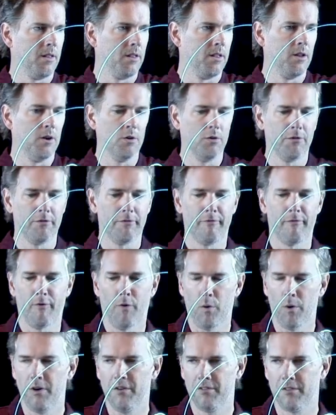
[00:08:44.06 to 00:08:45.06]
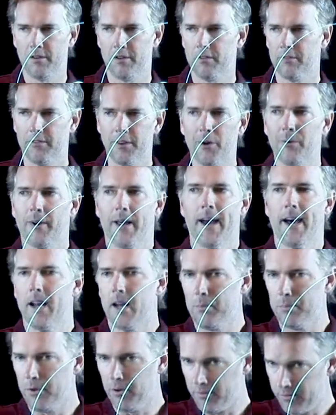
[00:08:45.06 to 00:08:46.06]
those forces don't add
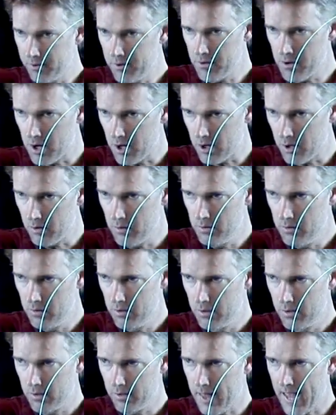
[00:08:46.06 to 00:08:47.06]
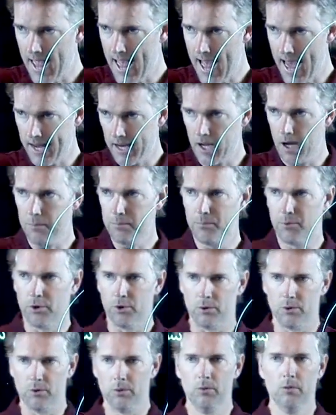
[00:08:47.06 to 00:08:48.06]
up to zero. They add up
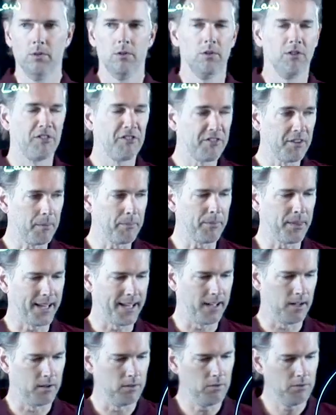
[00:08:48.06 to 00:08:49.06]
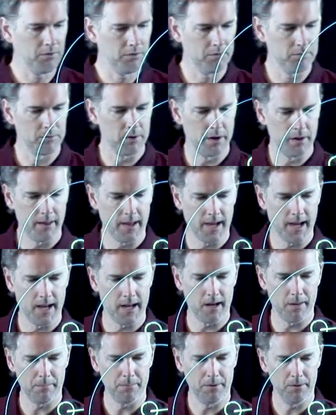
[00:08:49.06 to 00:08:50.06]
to something else. What do they
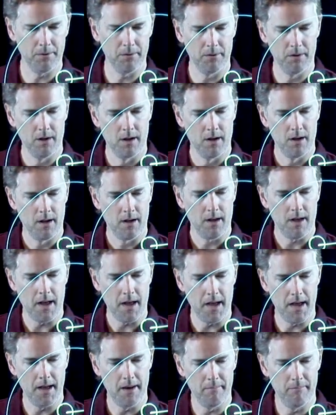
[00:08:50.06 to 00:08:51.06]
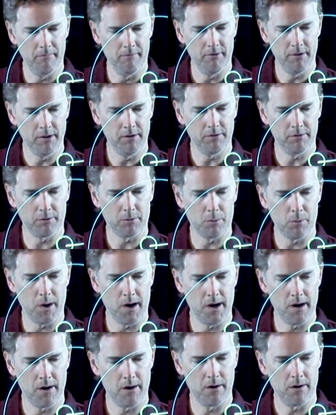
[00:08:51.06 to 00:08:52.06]
add up to? mv
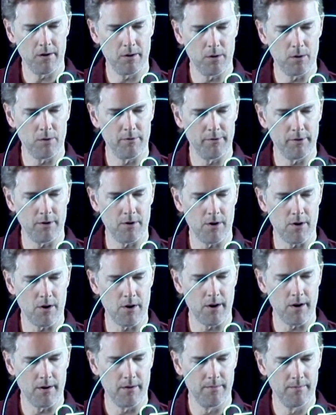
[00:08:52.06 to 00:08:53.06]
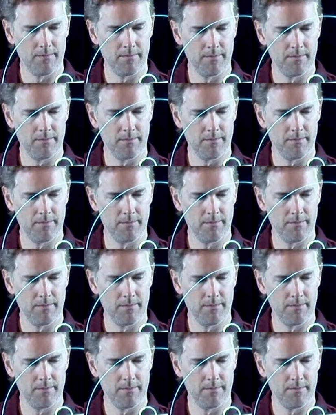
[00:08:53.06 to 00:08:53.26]
squared over r.